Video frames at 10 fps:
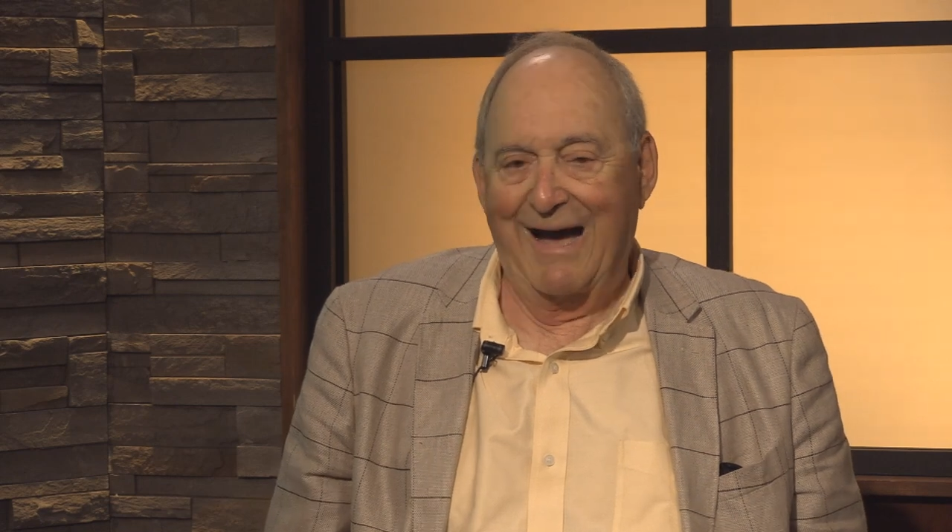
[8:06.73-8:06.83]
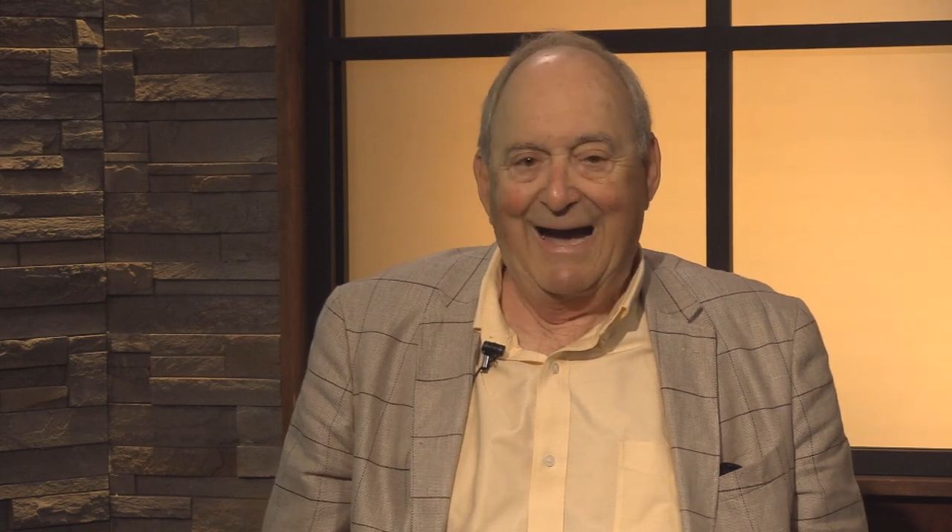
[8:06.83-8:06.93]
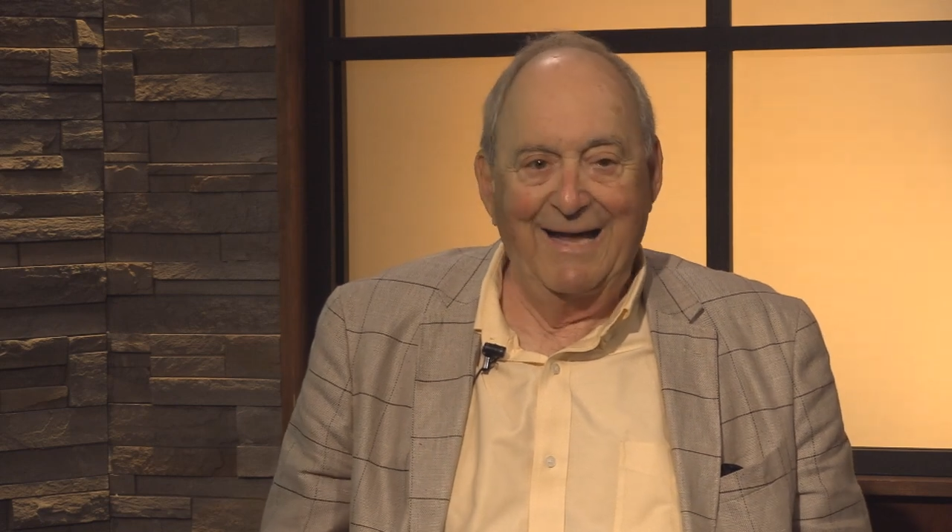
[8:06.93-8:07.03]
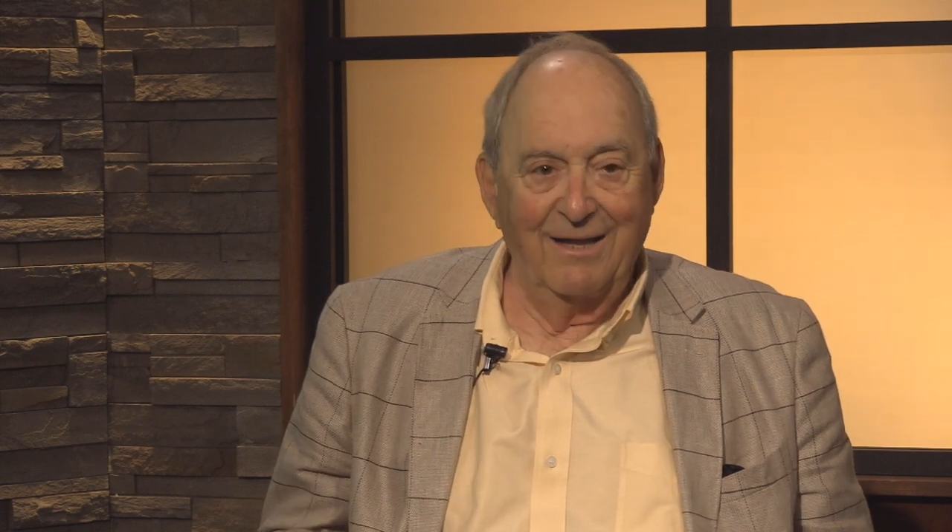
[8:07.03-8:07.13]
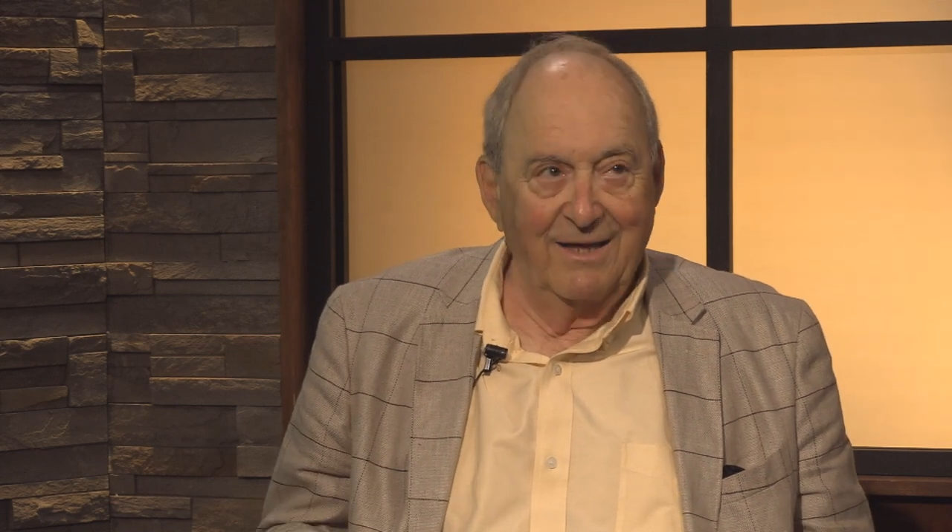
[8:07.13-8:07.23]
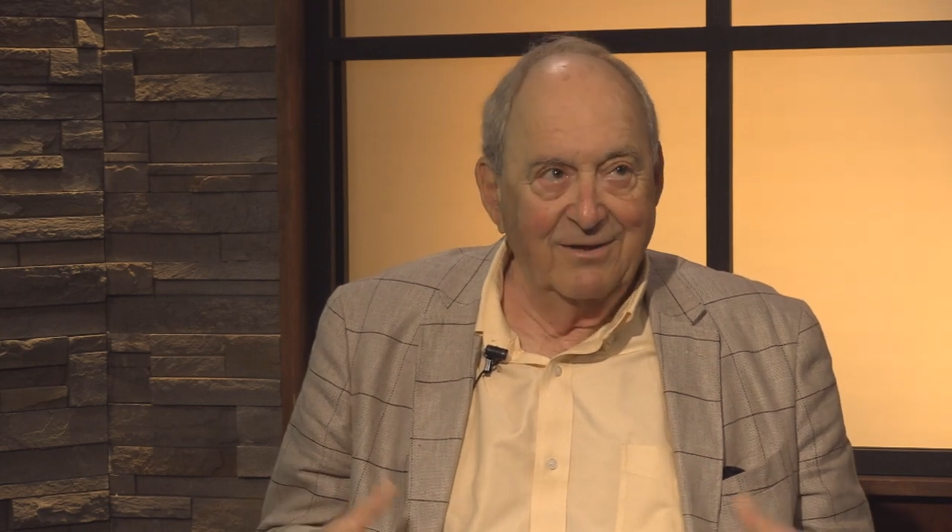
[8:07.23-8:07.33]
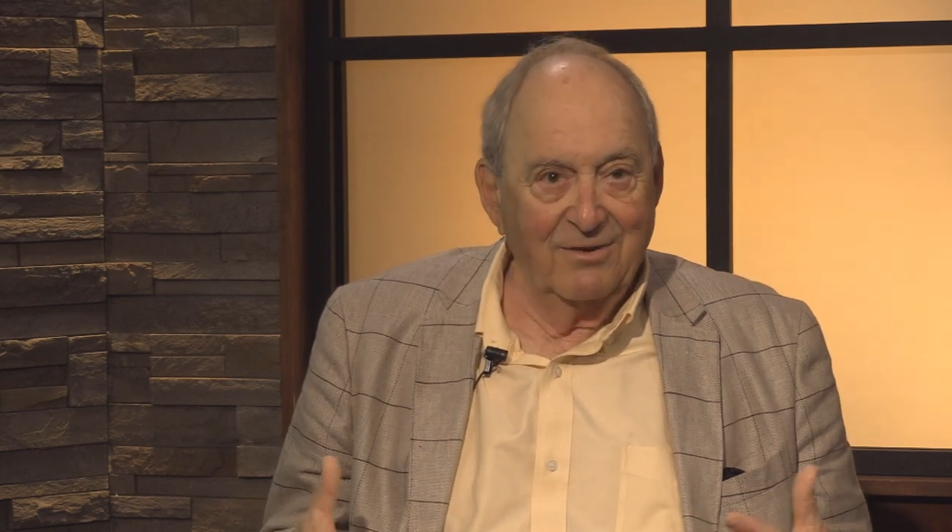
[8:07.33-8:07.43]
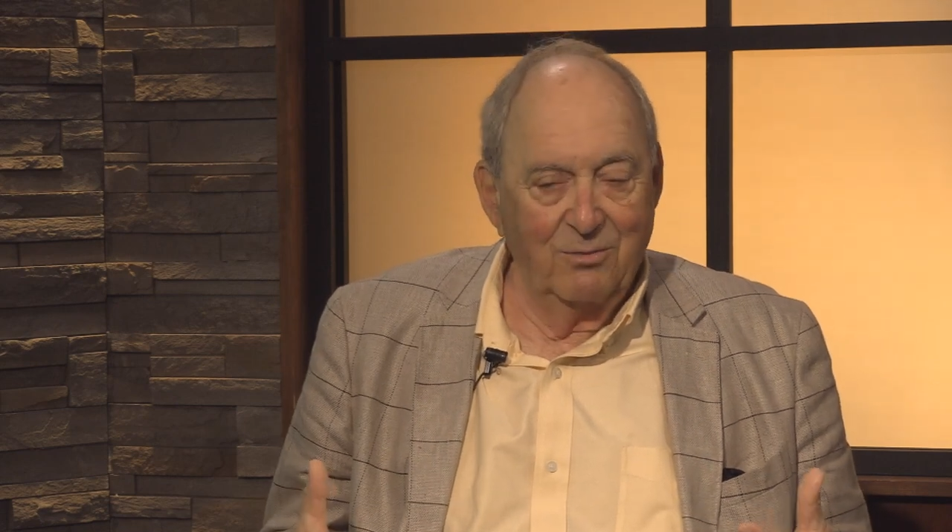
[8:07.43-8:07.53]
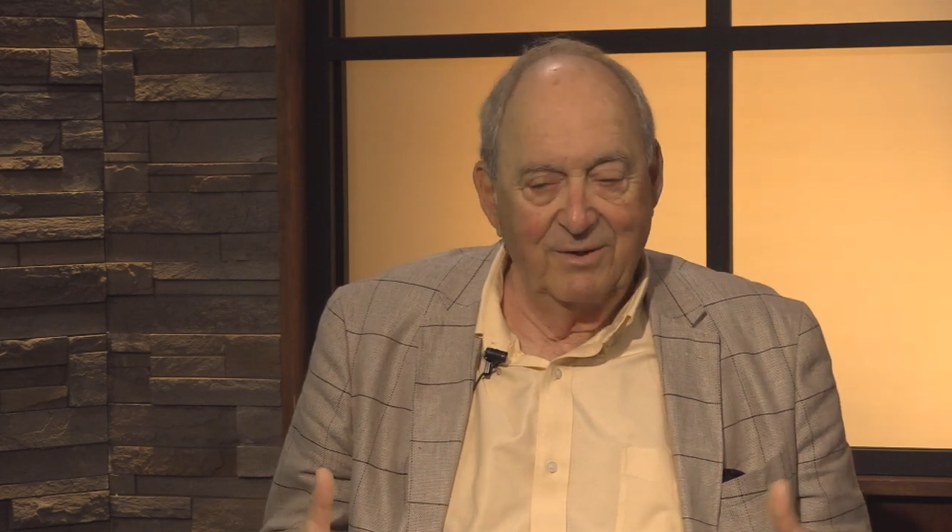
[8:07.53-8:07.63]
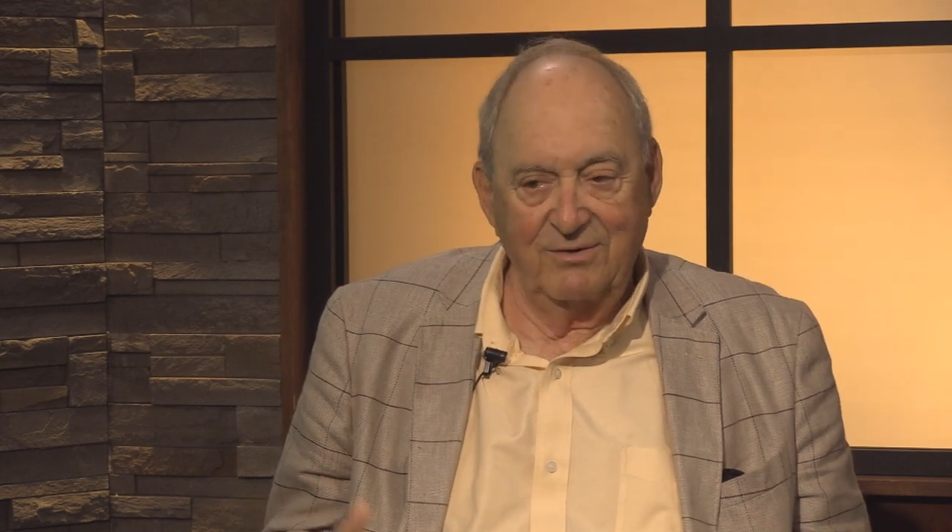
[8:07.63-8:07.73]
I
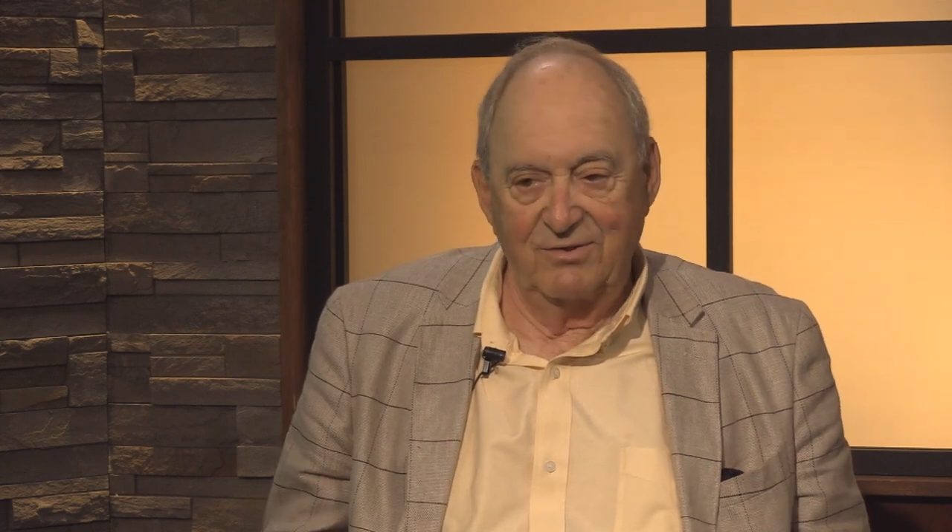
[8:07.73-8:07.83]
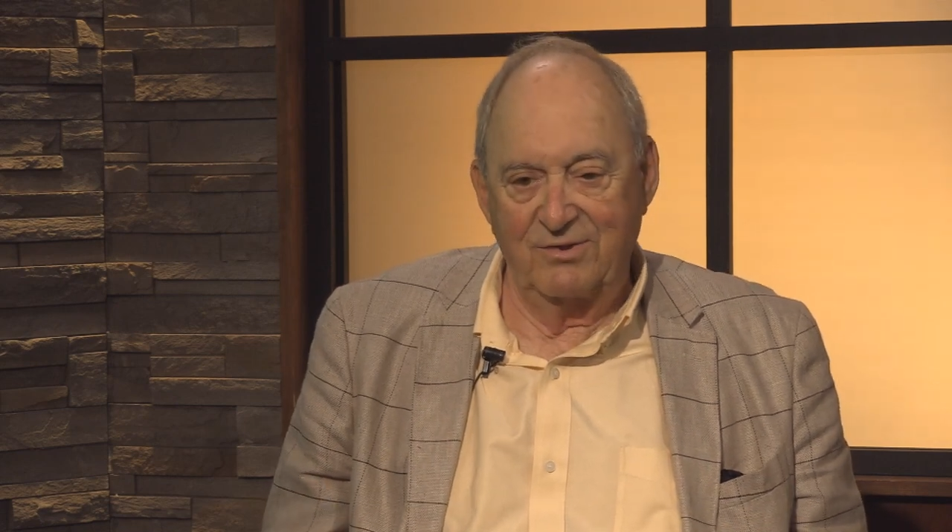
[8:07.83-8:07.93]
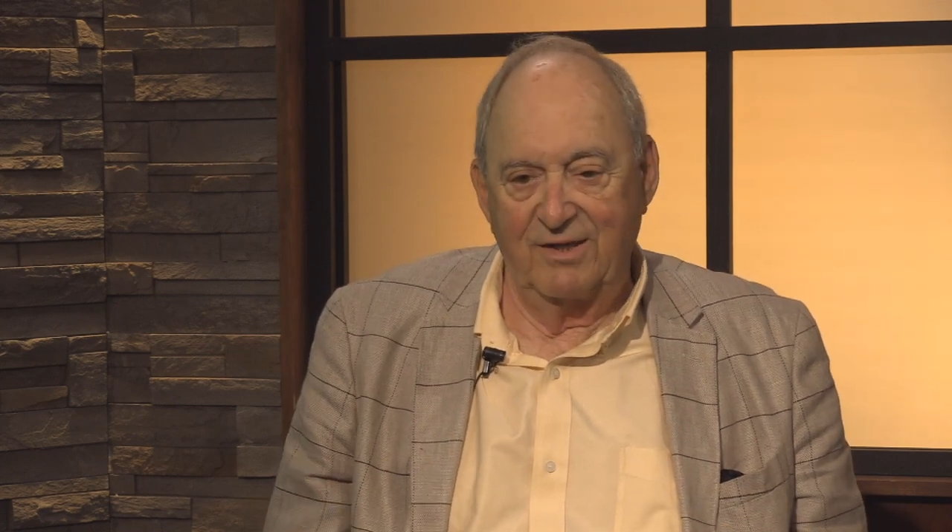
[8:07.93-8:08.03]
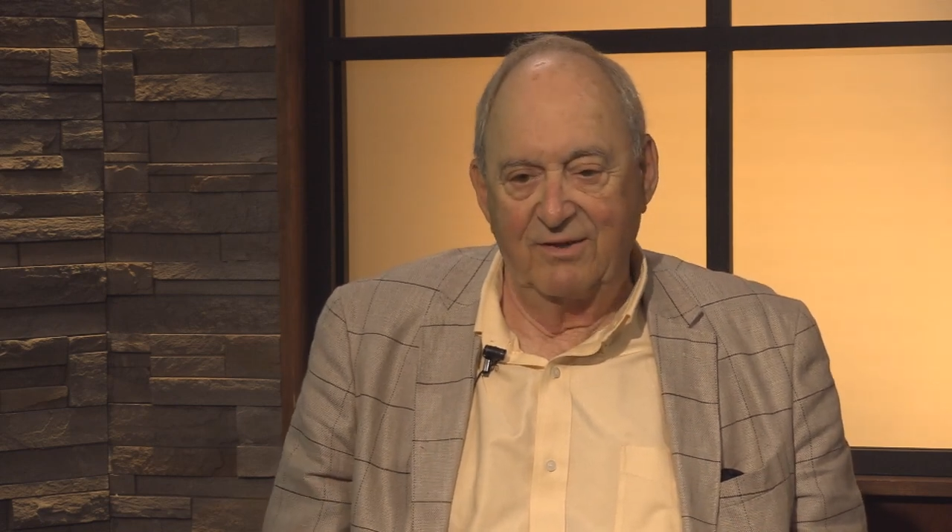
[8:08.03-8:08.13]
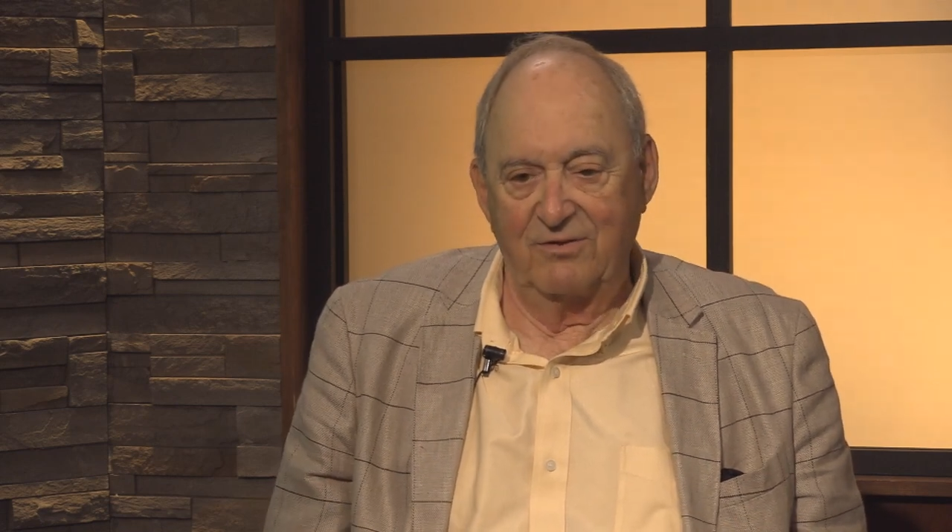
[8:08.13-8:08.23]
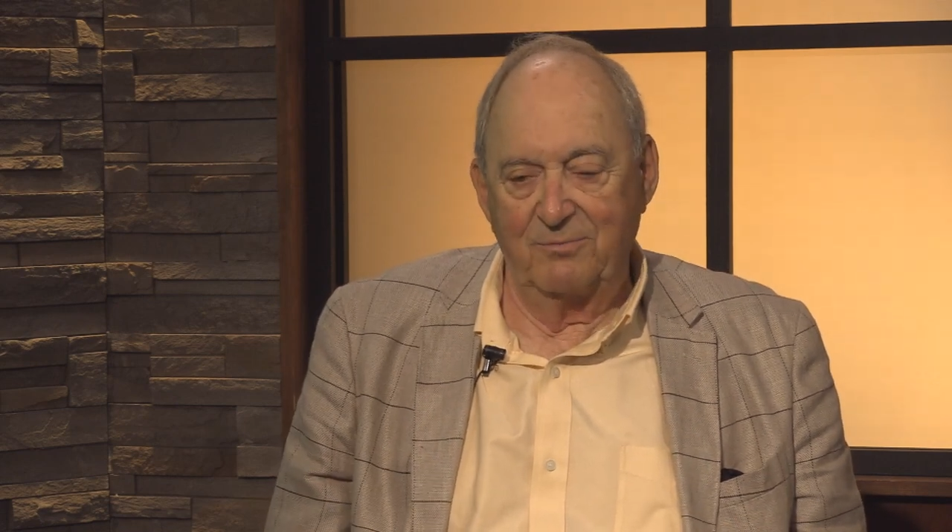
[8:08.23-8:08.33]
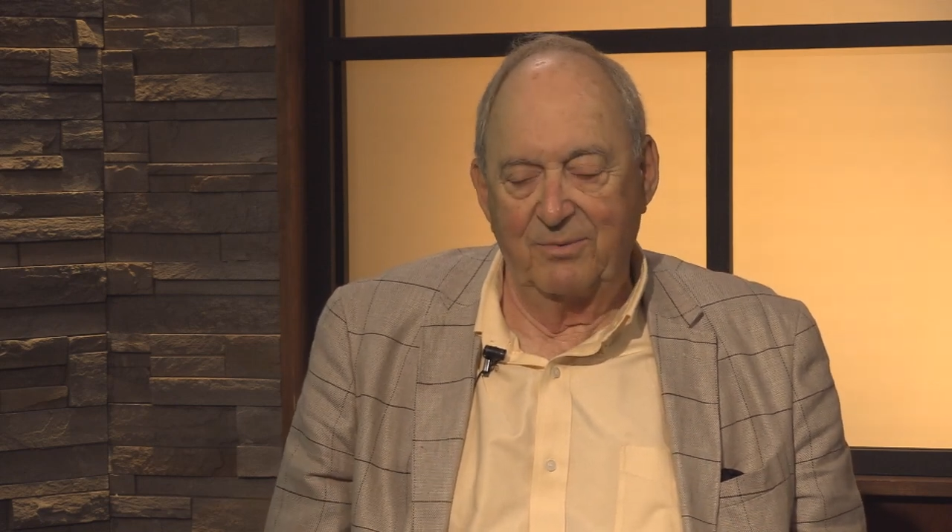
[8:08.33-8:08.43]
like the winter scenes,